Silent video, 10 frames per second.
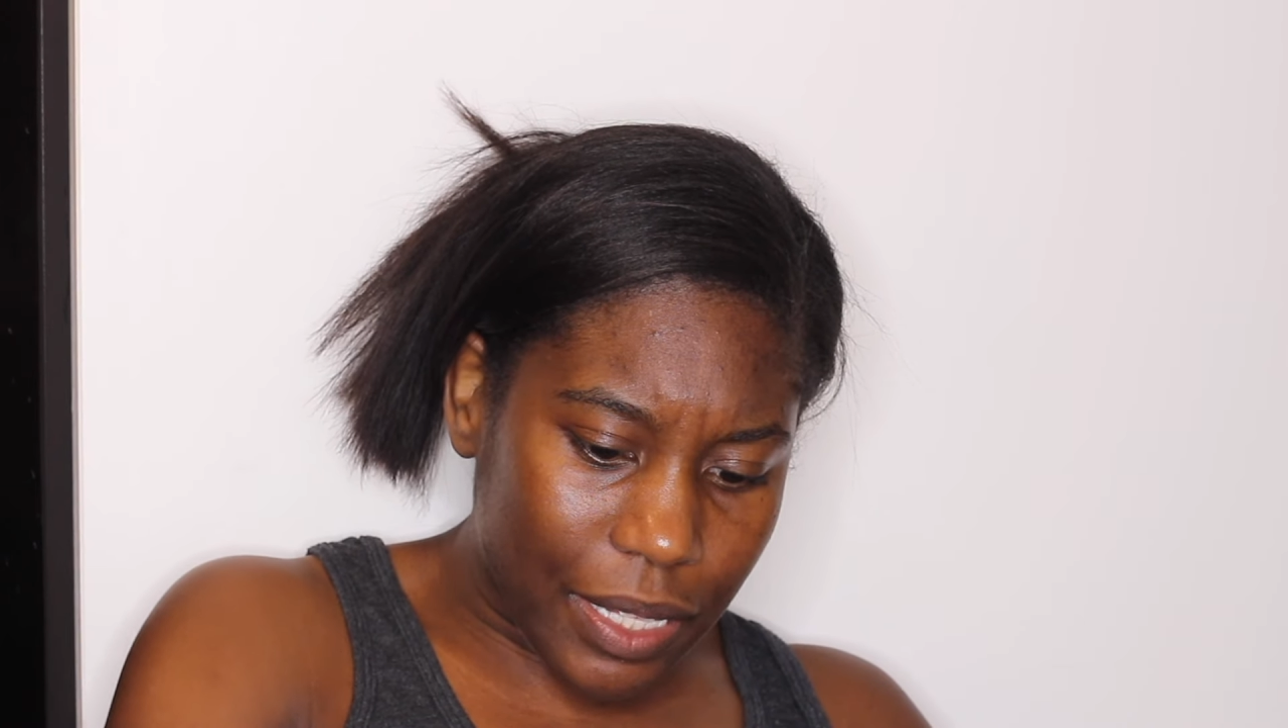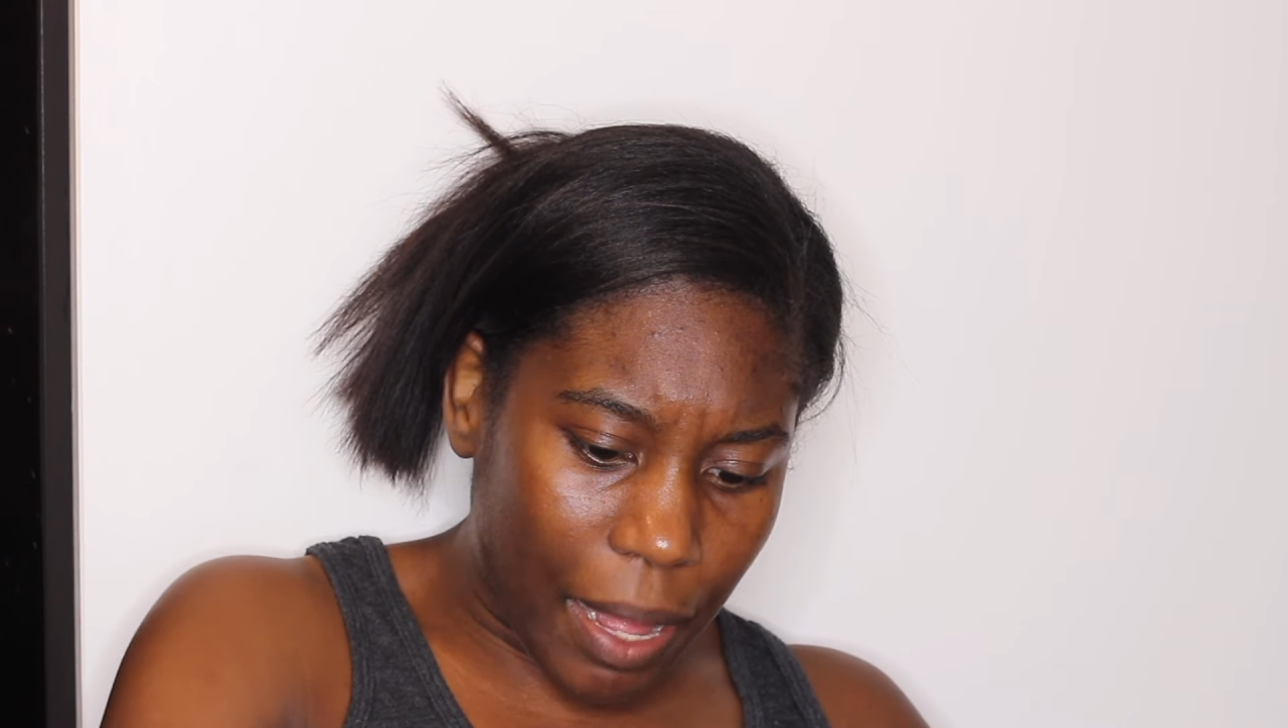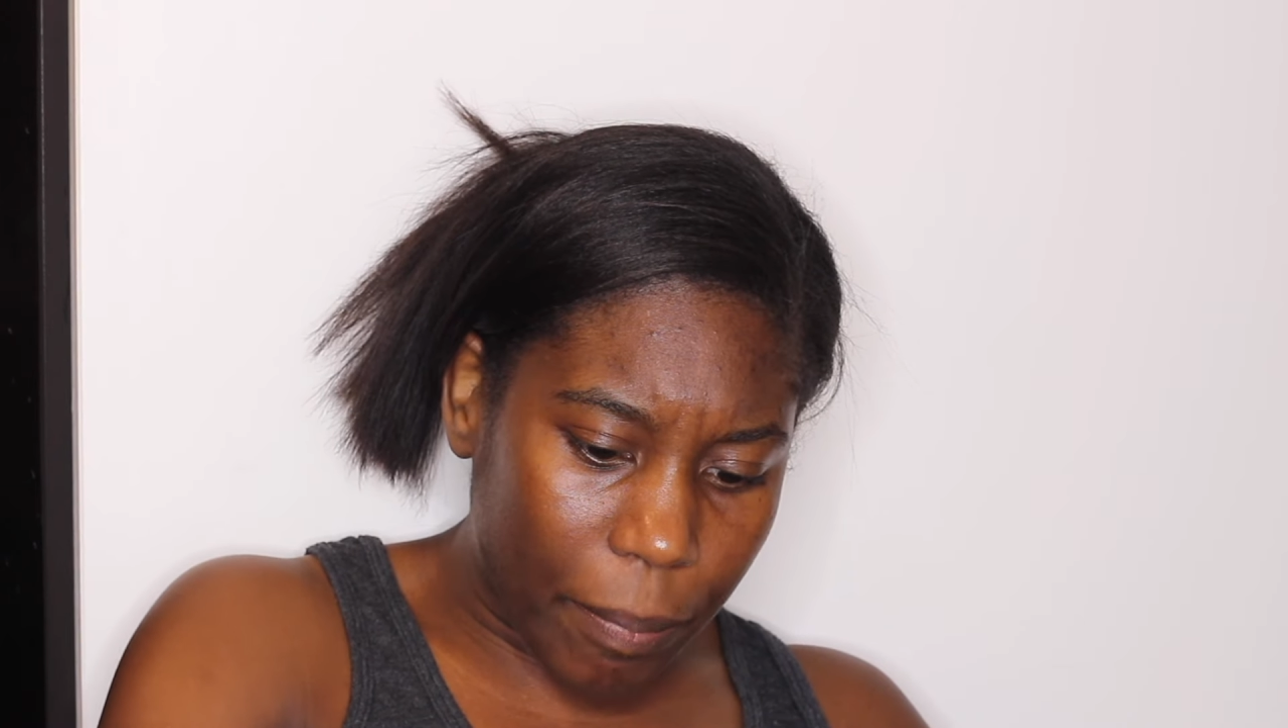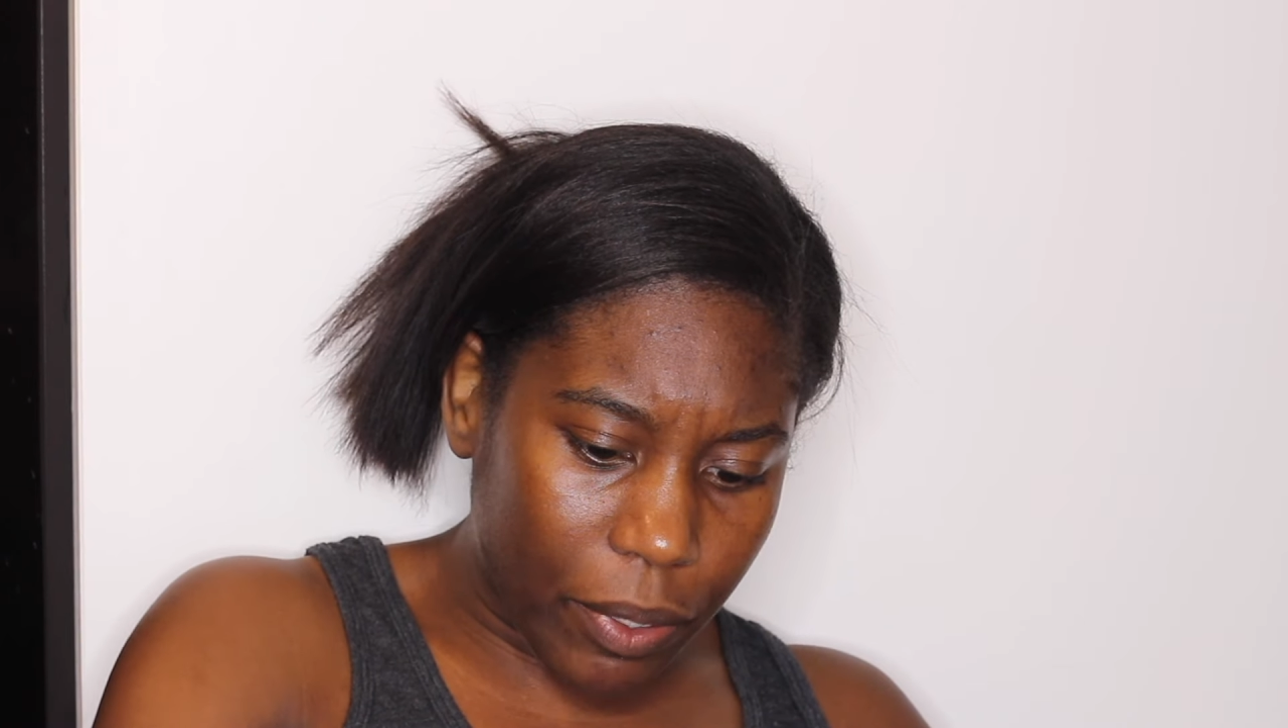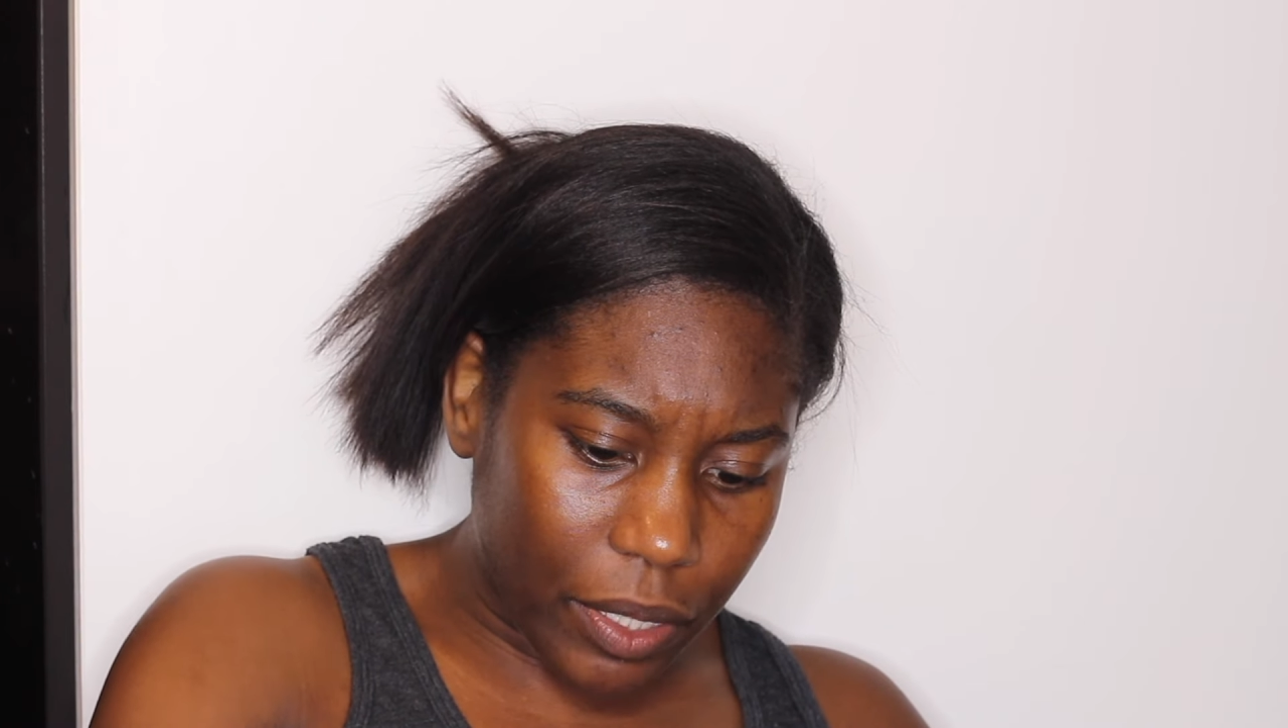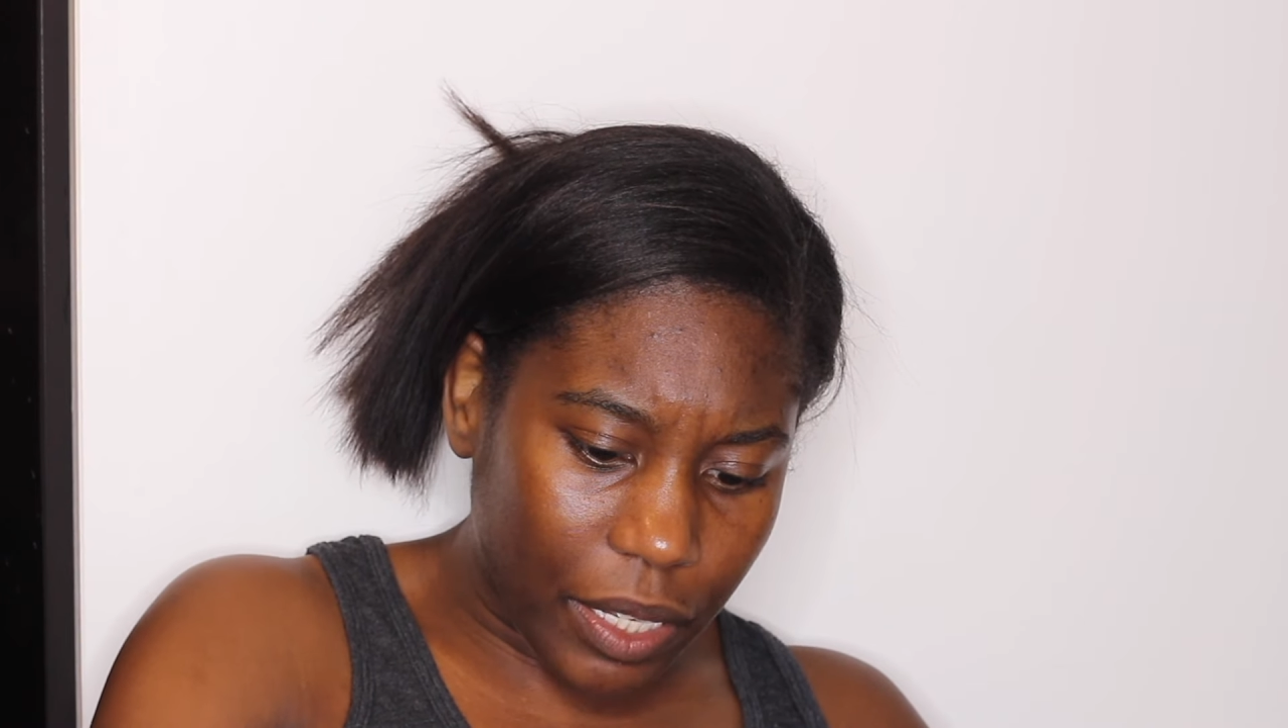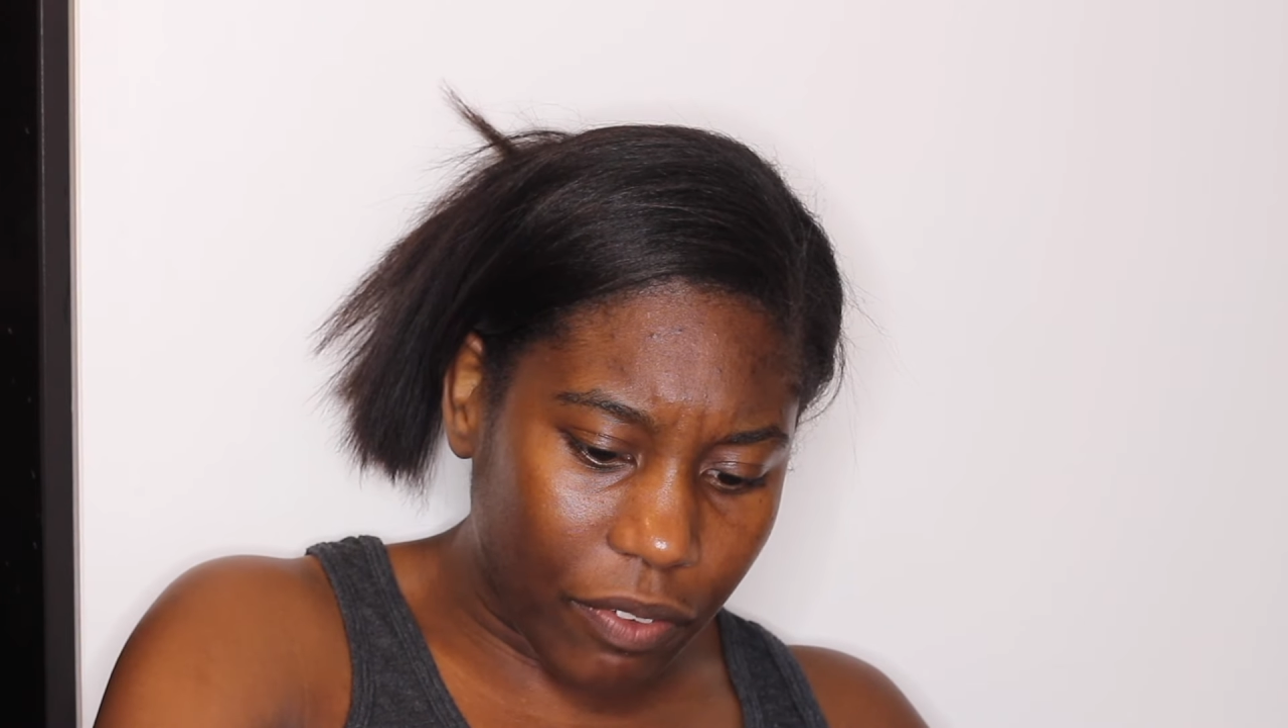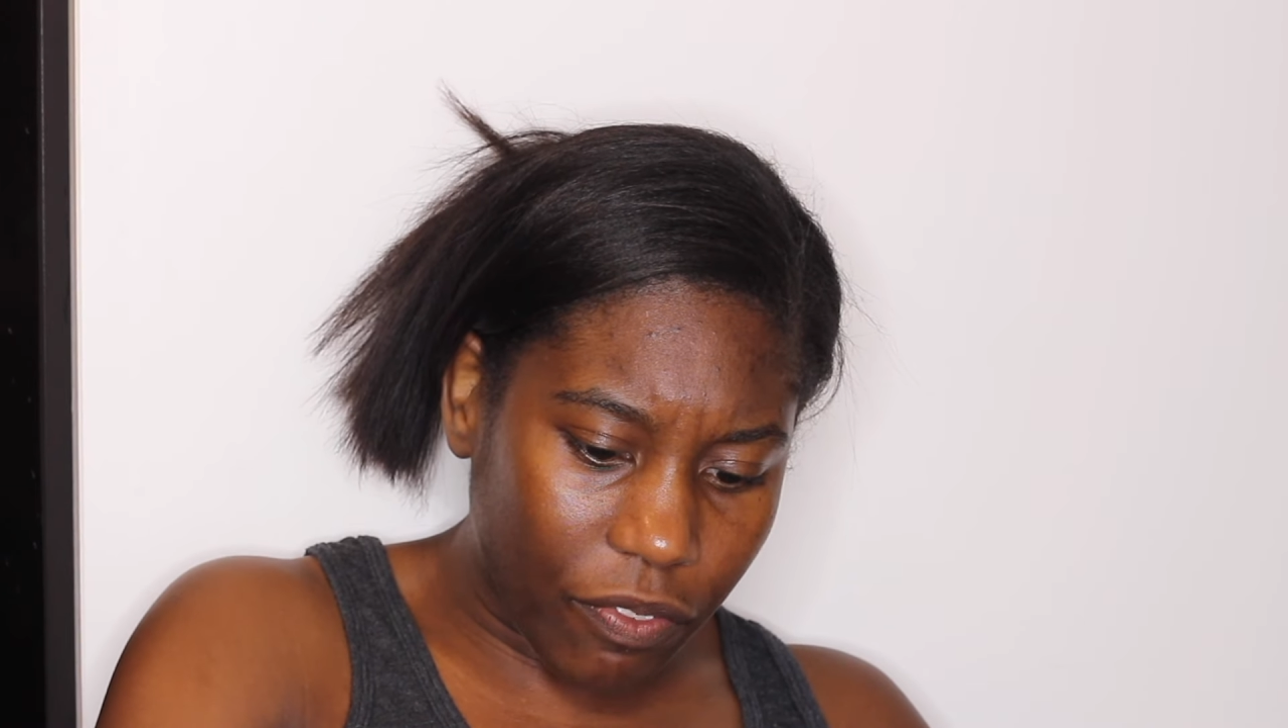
not pulling